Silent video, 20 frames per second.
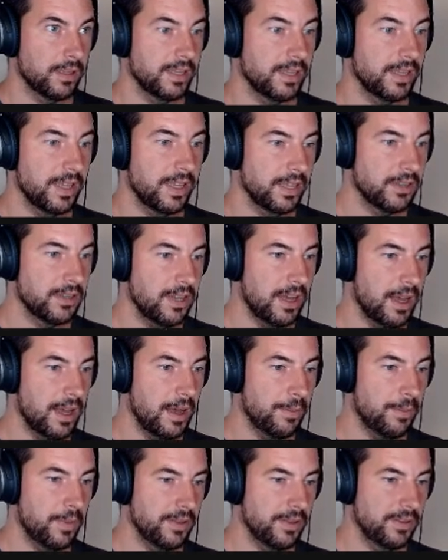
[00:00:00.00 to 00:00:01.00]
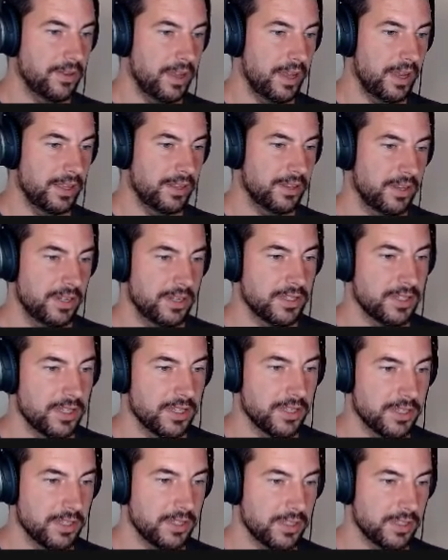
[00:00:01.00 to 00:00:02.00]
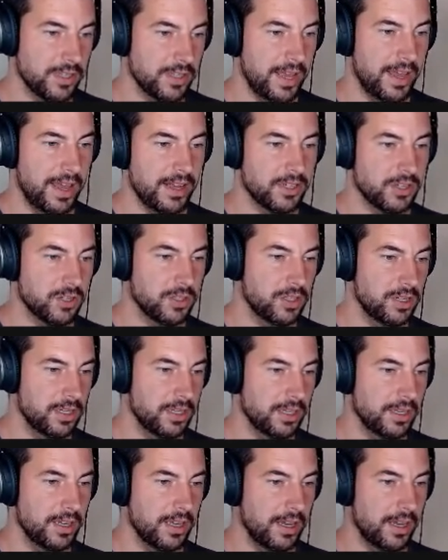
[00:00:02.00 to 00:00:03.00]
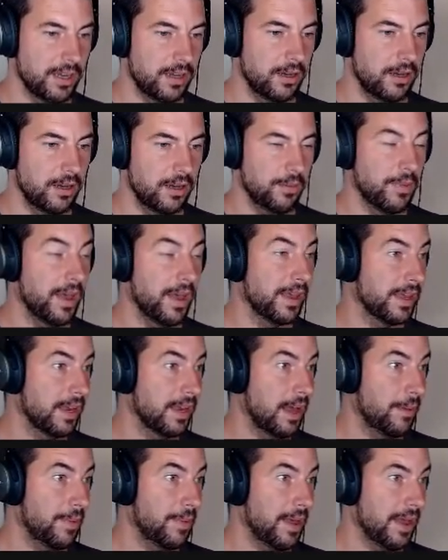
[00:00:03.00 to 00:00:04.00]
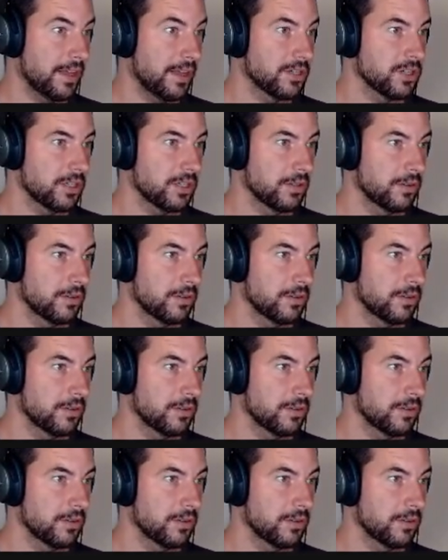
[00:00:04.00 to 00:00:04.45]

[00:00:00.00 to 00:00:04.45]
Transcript: GitHub that this is actually a GitHub action.